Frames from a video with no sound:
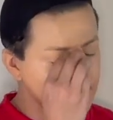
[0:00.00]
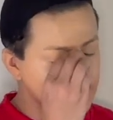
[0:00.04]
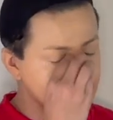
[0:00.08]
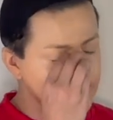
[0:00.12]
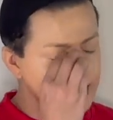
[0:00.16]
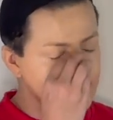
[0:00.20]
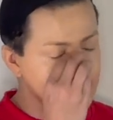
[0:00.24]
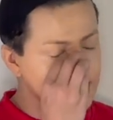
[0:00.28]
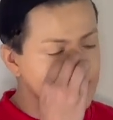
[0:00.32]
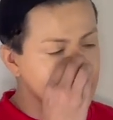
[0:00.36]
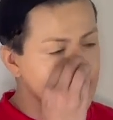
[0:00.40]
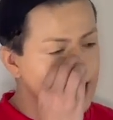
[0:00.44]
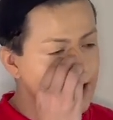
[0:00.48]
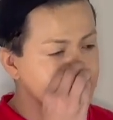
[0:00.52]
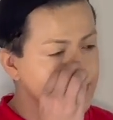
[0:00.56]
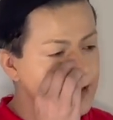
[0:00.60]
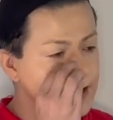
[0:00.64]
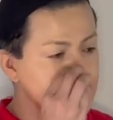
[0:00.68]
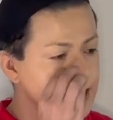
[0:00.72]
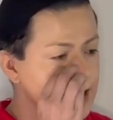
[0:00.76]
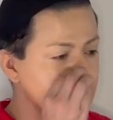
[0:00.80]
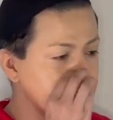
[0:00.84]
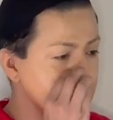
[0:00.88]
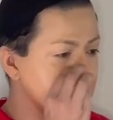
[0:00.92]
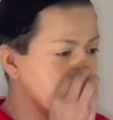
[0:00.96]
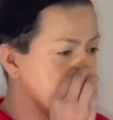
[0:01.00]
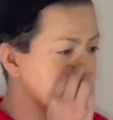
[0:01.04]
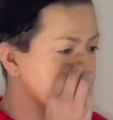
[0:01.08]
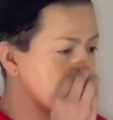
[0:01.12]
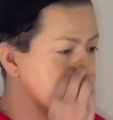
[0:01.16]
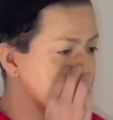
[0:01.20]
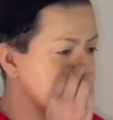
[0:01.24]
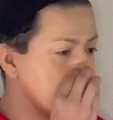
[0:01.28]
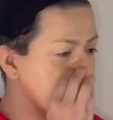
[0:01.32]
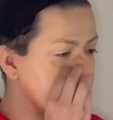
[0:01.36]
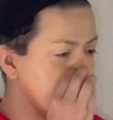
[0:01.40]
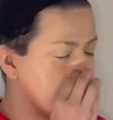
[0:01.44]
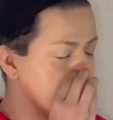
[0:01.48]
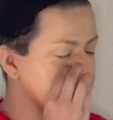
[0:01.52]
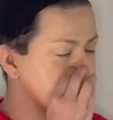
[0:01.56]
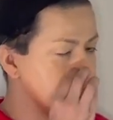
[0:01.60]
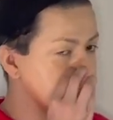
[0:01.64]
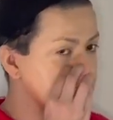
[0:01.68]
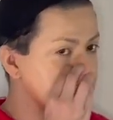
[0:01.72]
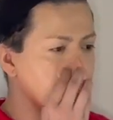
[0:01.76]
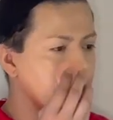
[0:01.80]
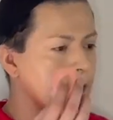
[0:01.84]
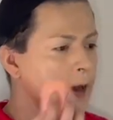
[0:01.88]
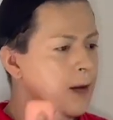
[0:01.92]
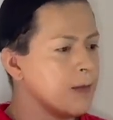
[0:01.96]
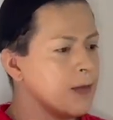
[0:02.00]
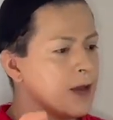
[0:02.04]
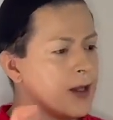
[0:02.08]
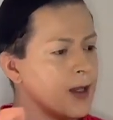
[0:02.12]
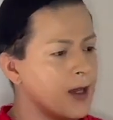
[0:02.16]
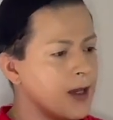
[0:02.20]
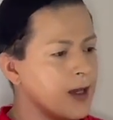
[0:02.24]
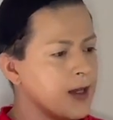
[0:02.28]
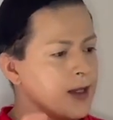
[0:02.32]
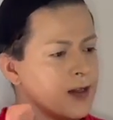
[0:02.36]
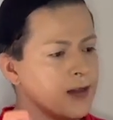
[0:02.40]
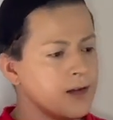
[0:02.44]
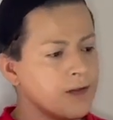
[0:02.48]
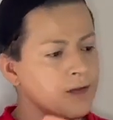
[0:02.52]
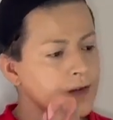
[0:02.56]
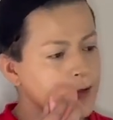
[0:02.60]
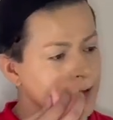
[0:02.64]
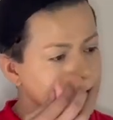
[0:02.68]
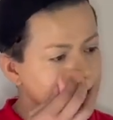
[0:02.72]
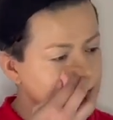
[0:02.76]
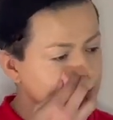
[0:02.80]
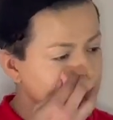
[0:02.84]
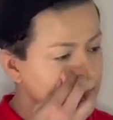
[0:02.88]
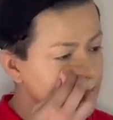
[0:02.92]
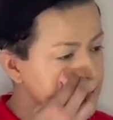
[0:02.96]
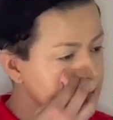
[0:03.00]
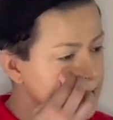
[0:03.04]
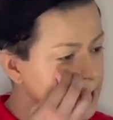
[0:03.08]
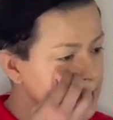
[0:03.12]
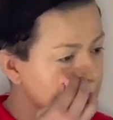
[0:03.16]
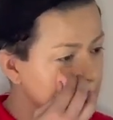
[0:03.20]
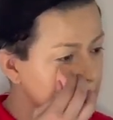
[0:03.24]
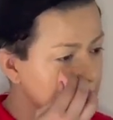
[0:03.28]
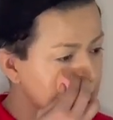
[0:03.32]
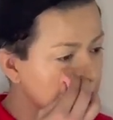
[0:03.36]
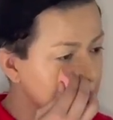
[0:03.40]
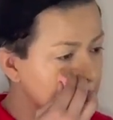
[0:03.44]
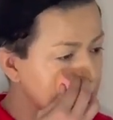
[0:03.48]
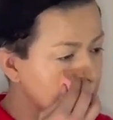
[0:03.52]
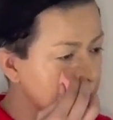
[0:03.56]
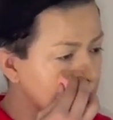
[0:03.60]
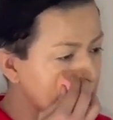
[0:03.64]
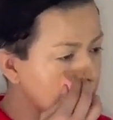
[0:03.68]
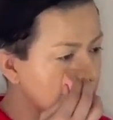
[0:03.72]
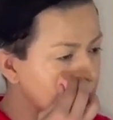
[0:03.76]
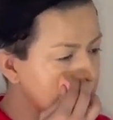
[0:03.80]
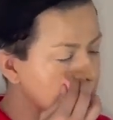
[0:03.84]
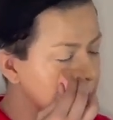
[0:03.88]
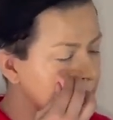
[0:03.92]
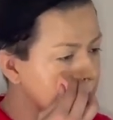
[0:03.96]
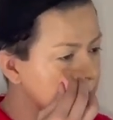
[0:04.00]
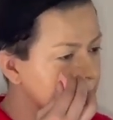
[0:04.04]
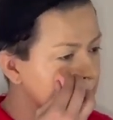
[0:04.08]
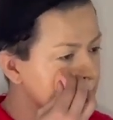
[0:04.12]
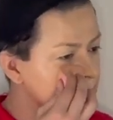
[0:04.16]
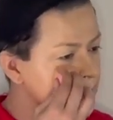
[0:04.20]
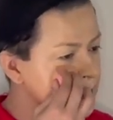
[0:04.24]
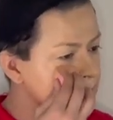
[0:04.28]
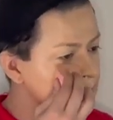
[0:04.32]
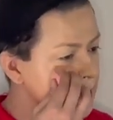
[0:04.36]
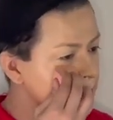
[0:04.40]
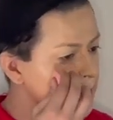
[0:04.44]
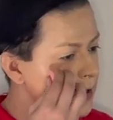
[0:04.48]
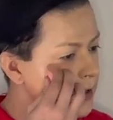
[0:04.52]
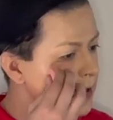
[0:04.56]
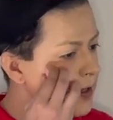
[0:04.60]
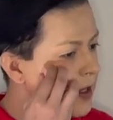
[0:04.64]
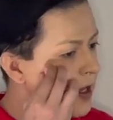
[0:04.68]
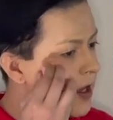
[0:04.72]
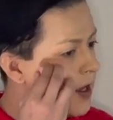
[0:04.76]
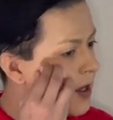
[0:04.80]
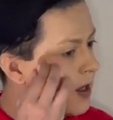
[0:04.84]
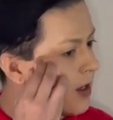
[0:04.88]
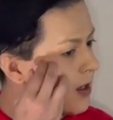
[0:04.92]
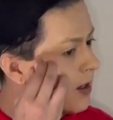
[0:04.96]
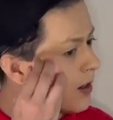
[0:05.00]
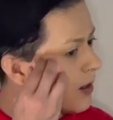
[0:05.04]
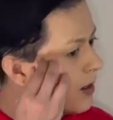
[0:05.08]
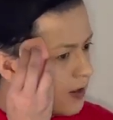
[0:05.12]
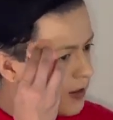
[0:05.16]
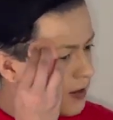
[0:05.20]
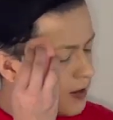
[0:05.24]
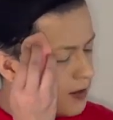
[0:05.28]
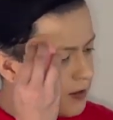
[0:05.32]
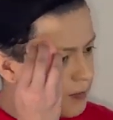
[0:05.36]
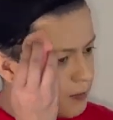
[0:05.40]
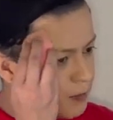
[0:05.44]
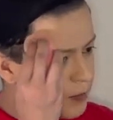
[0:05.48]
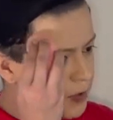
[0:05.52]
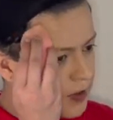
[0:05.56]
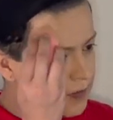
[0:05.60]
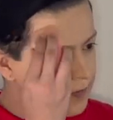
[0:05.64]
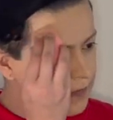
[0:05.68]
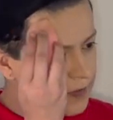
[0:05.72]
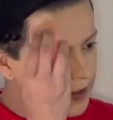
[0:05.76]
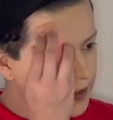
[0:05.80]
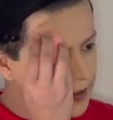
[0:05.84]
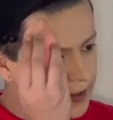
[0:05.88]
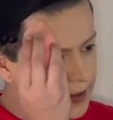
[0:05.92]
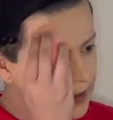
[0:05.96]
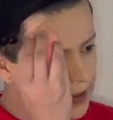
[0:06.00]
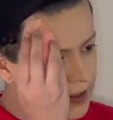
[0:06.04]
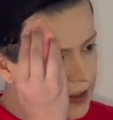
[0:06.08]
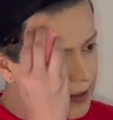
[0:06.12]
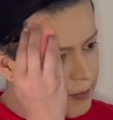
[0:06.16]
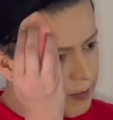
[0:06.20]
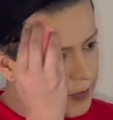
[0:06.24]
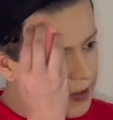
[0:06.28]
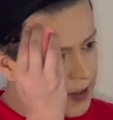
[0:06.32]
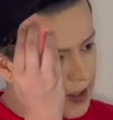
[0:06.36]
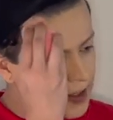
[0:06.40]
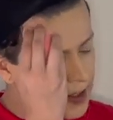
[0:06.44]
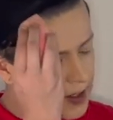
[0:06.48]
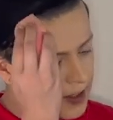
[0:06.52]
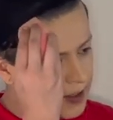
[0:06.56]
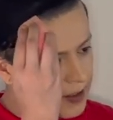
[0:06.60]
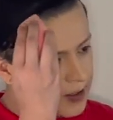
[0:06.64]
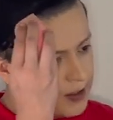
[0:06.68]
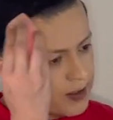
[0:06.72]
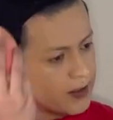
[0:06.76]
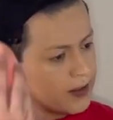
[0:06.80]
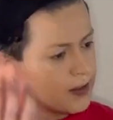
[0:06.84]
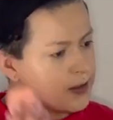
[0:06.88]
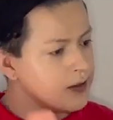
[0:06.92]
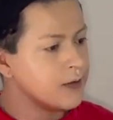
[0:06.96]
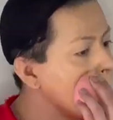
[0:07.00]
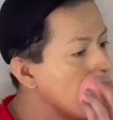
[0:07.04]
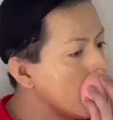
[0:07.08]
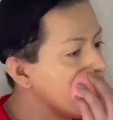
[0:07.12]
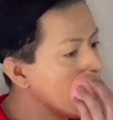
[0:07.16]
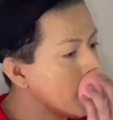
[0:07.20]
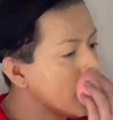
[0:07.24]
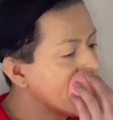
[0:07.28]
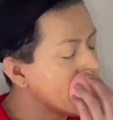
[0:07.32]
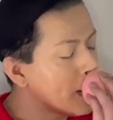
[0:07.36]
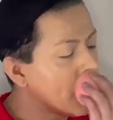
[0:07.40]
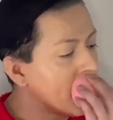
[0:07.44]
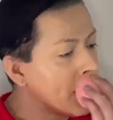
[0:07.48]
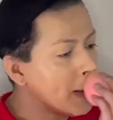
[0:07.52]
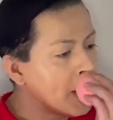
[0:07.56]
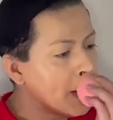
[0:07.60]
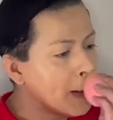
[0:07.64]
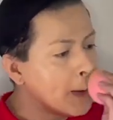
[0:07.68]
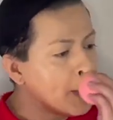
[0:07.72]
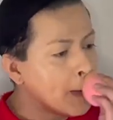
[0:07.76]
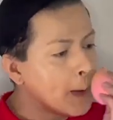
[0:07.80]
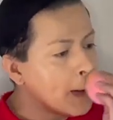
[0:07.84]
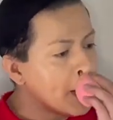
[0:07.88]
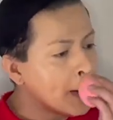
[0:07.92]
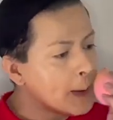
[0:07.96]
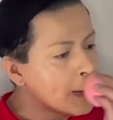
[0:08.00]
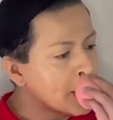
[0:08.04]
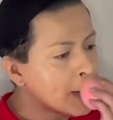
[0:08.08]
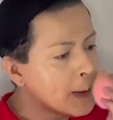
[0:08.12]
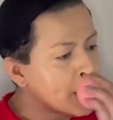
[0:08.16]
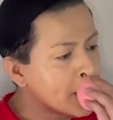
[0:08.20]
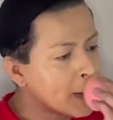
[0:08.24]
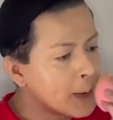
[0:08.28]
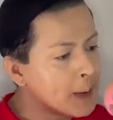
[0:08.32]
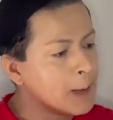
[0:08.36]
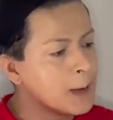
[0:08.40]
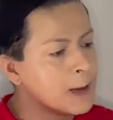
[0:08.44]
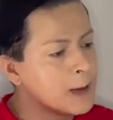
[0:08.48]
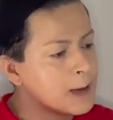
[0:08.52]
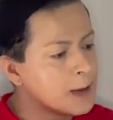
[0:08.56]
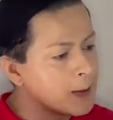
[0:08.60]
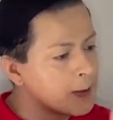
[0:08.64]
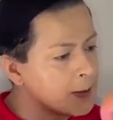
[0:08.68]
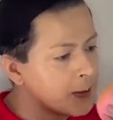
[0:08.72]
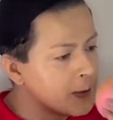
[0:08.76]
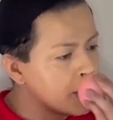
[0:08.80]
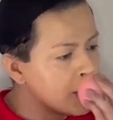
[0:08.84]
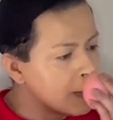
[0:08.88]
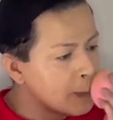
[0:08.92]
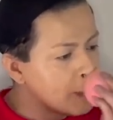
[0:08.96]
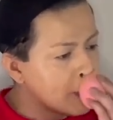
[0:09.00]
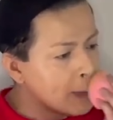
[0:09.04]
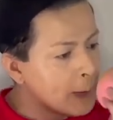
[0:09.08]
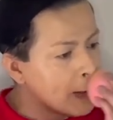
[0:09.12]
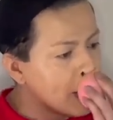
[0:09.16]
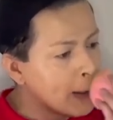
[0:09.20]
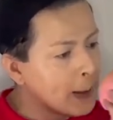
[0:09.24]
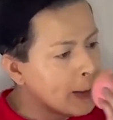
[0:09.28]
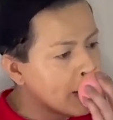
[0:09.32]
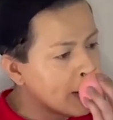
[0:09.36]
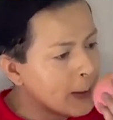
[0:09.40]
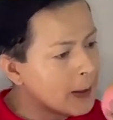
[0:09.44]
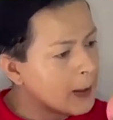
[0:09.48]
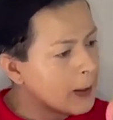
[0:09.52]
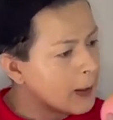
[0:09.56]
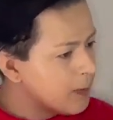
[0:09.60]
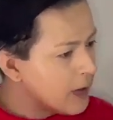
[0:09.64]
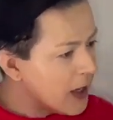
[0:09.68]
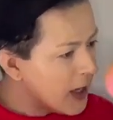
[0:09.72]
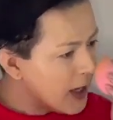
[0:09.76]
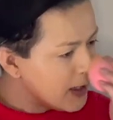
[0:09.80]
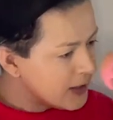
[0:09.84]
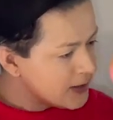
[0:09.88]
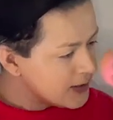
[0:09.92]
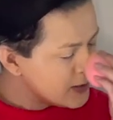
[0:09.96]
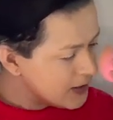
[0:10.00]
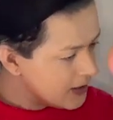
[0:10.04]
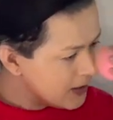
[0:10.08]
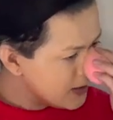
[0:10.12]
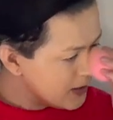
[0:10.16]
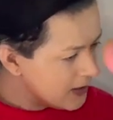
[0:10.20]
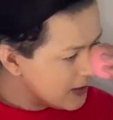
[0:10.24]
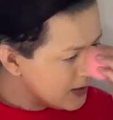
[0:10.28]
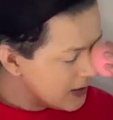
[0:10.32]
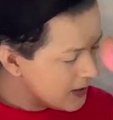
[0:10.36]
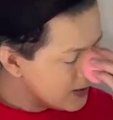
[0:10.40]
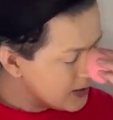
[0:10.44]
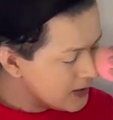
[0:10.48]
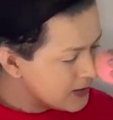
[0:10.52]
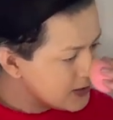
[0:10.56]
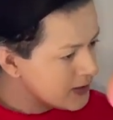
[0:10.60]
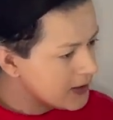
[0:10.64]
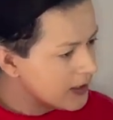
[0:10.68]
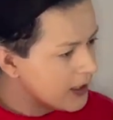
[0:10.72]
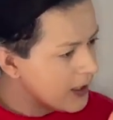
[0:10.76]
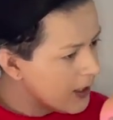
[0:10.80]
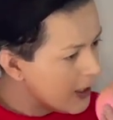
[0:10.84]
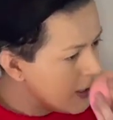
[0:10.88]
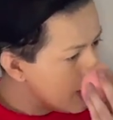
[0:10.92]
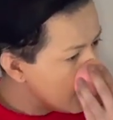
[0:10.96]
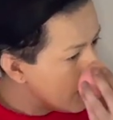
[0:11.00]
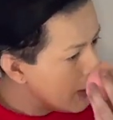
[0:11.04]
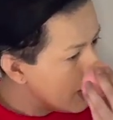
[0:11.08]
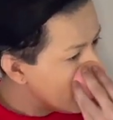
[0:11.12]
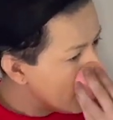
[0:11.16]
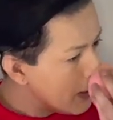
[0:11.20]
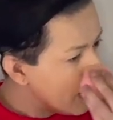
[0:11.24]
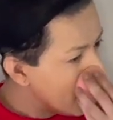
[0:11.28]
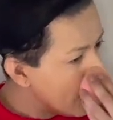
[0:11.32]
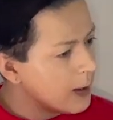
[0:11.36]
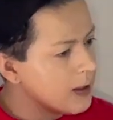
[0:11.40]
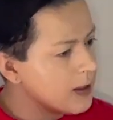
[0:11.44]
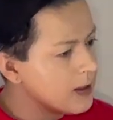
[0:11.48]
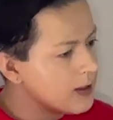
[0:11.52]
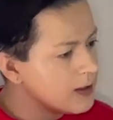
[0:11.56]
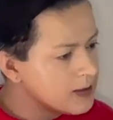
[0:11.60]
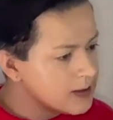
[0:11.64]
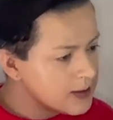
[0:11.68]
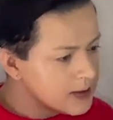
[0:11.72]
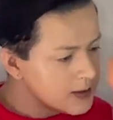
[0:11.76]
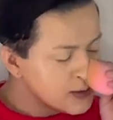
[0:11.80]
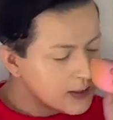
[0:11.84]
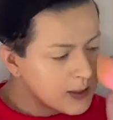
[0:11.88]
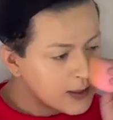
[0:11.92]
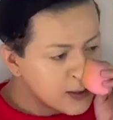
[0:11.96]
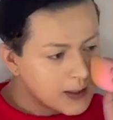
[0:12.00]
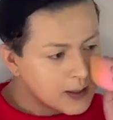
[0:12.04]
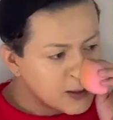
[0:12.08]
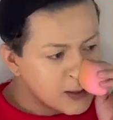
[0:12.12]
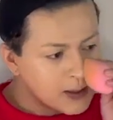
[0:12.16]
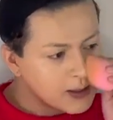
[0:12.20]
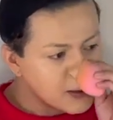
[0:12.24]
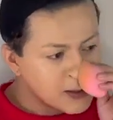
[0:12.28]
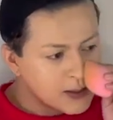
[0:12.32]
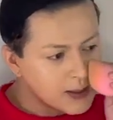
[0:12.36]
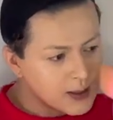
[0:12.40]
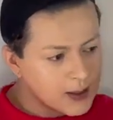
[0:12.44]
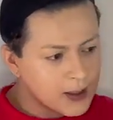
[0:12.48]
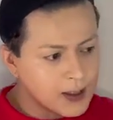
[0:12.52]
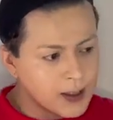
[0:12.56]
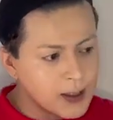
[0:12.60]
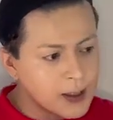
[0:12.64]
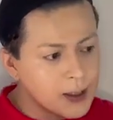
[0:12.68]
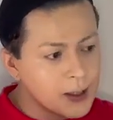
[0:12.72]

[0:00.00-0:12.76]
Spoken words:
You just have to take your time applying the foundation and making sure that it's perfectly applied because otherwise it's going to leave like patches and it's just not gonna look good.